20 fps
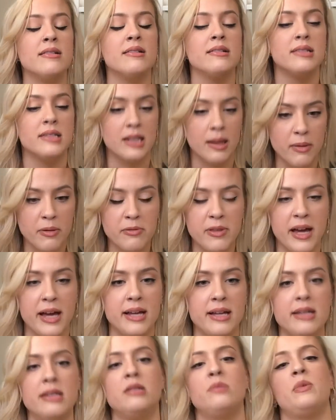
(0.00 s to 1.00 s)
Some of
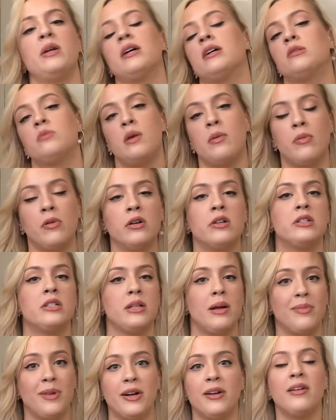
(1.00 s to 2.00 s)
that is because people are
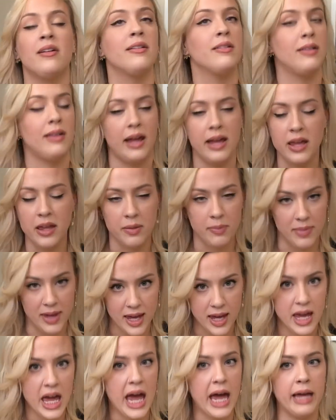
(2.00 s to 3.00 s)
stubborn like
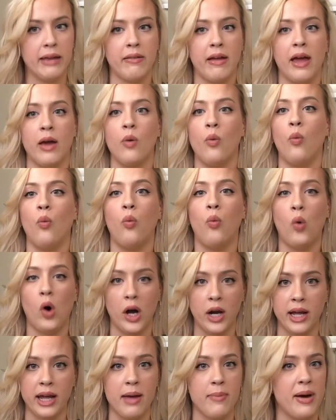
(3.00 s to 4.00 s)
me and like
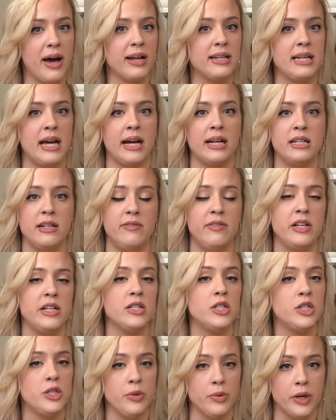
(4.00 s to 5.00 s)
want to get back to activity
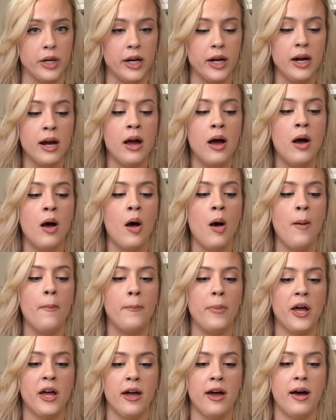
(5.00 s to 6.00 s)
sooner.
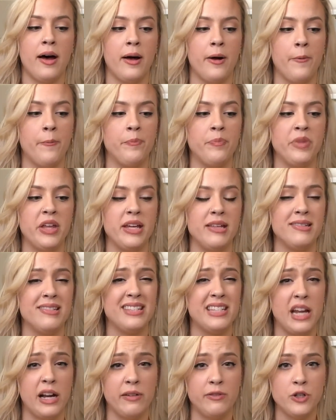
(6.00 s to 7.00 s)
But
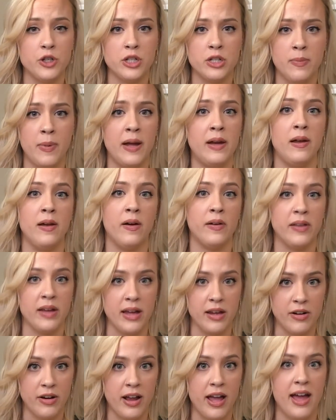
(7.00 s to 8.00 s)
instead of just depending on the
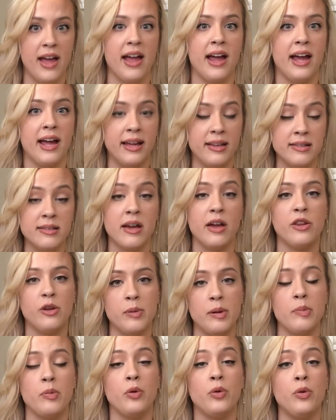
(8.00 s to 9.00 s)
internet and other
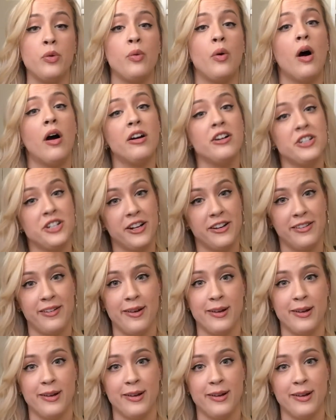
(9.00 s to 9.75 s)
people who are sharing their